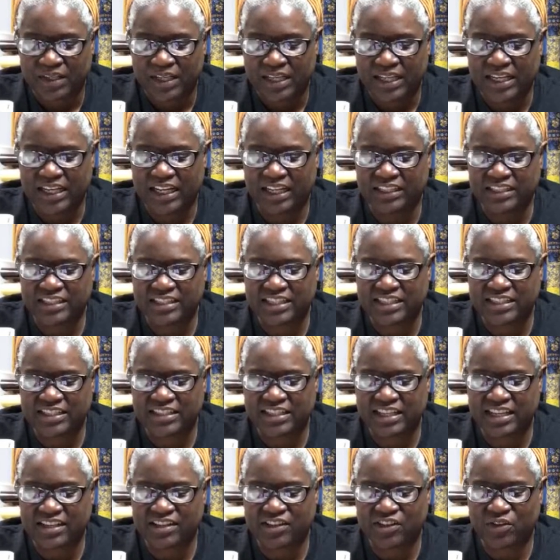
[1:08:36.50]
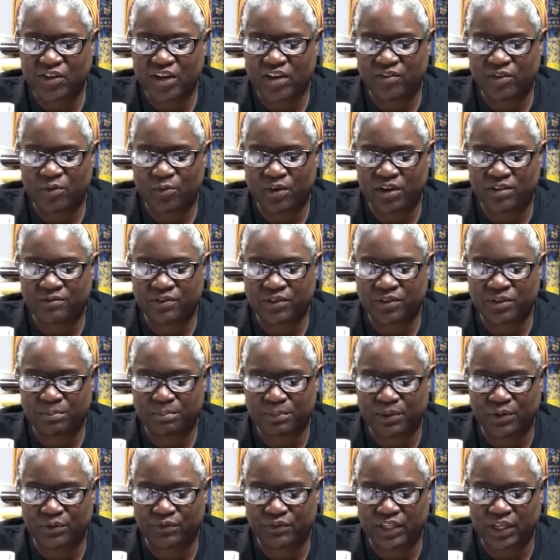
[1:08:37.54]
and Ellie says, thank you, everyone, for the
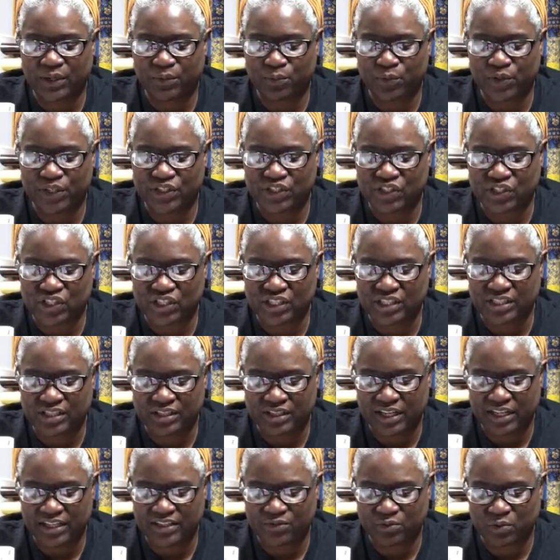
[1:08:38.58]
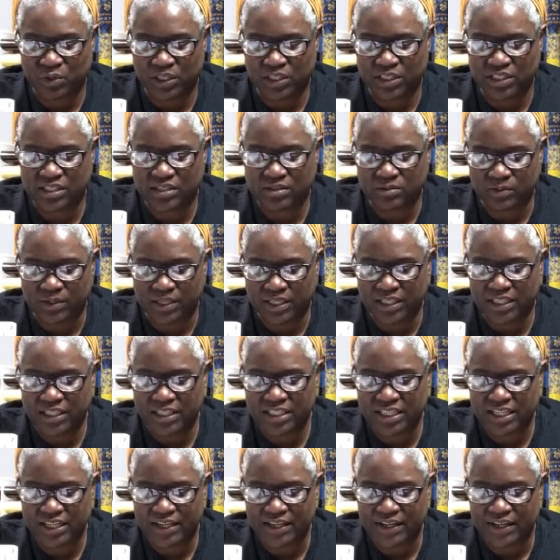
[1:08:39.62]
birthday wishes. So that's really
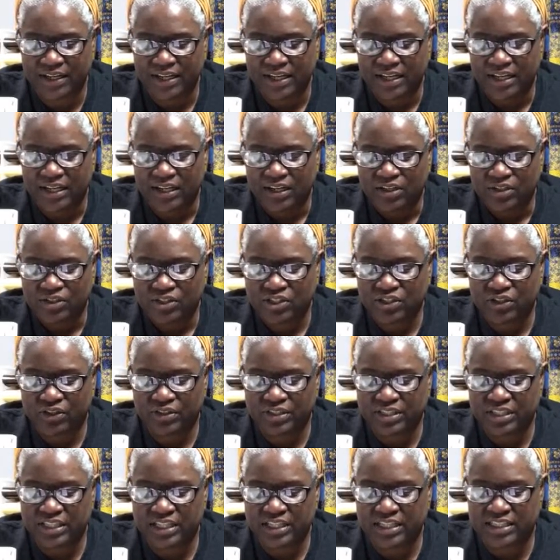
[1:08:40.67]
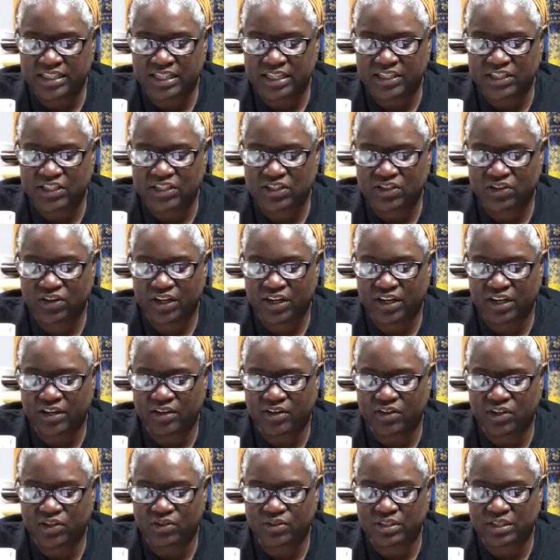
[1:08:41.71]
sweet. Cheryl says, I started
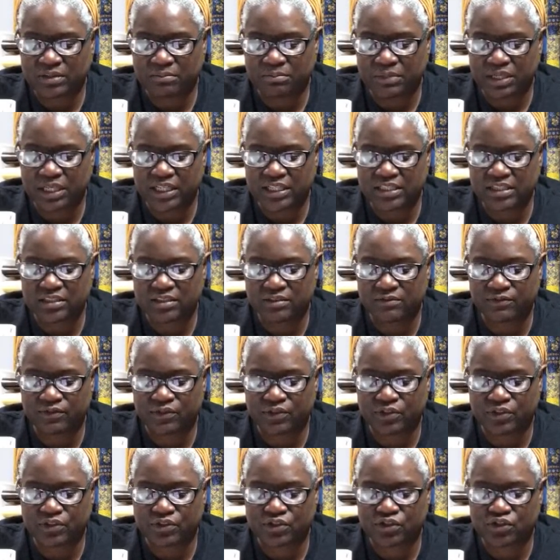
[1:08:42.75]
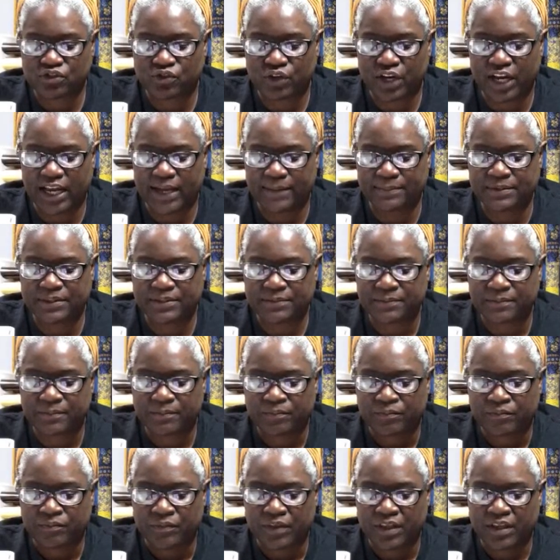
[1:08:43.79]
using muslin for straps
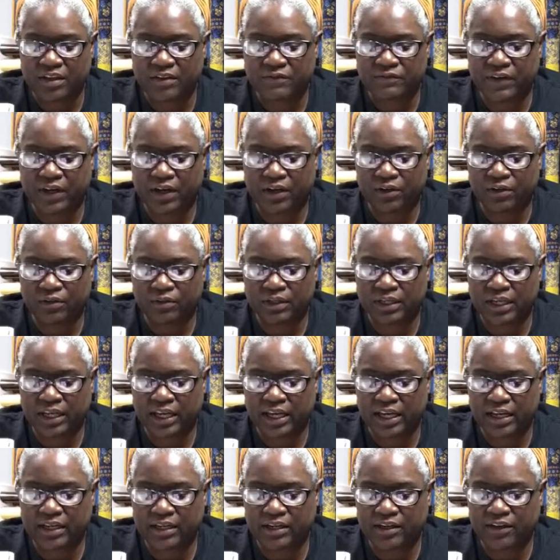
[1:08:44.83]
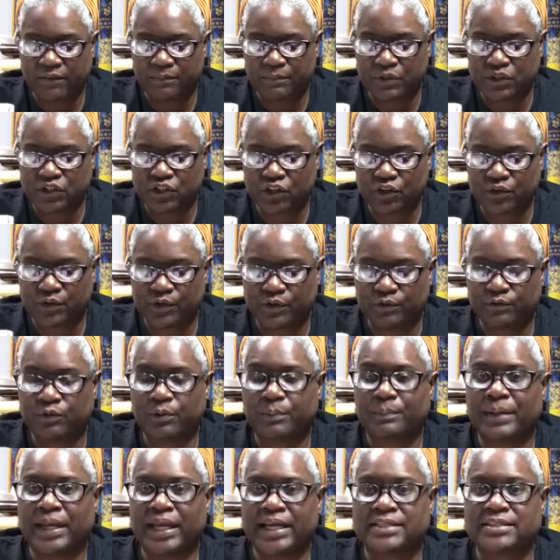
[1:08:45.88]
if I only had enough material for
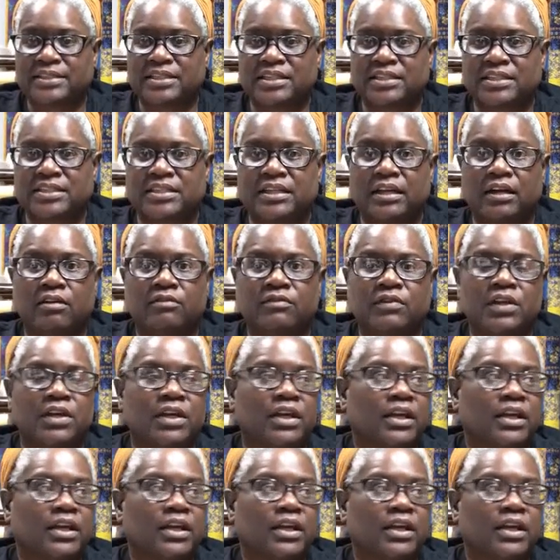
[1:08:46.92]
mask itself.